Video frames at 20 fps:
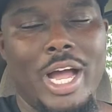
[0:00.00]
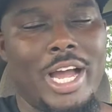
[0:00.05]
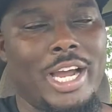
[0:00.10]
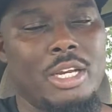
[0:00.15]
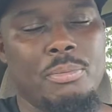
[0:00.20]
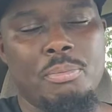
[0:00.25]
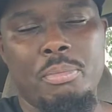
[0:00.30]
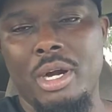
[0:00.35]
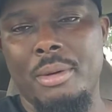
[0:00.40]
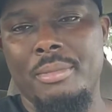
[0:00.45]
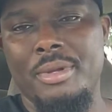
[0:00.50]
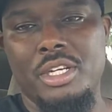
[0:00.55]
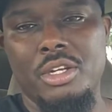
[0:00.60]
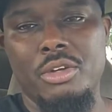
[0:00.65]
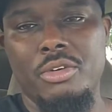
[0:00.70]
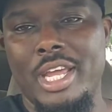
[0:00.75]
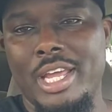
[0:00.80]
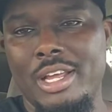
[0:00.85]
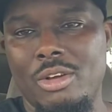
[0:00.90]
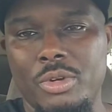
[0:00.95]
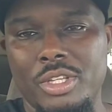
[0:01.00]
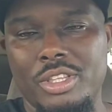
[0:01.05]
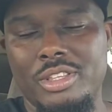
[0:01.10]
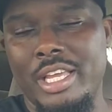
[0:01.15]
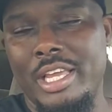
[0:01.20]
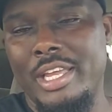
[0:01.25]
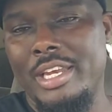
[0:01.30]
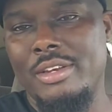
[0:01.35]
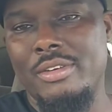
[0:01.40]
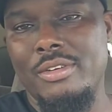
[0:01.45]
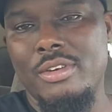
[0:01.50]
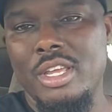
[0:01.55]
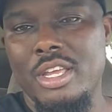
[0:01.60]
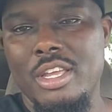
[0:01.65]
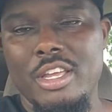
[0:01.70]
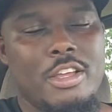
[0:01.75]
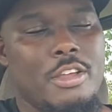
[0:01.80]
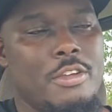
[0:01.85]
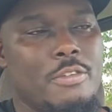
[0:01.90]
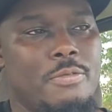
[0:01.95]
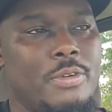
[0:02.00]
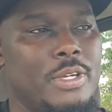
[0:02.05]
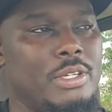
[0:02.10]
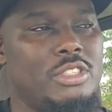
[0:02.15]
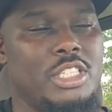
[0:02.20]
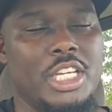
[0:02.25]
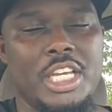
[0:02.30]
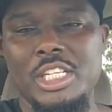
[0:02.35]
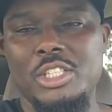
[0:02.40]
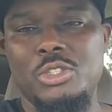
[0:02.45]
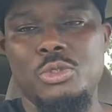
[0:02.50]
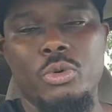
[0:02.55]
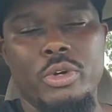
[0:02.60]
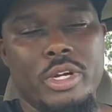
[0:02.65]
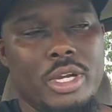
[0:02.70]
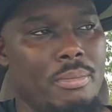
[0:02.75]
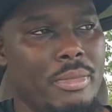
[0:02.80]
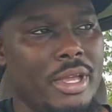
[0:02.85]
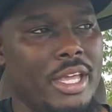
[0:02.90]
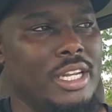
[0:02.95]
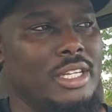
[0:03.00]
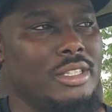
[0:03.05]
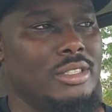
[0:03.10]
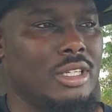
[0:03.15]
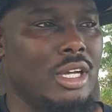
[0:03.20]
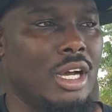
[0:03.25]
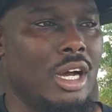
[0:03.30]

I can probably do that within 15, 20 minutes.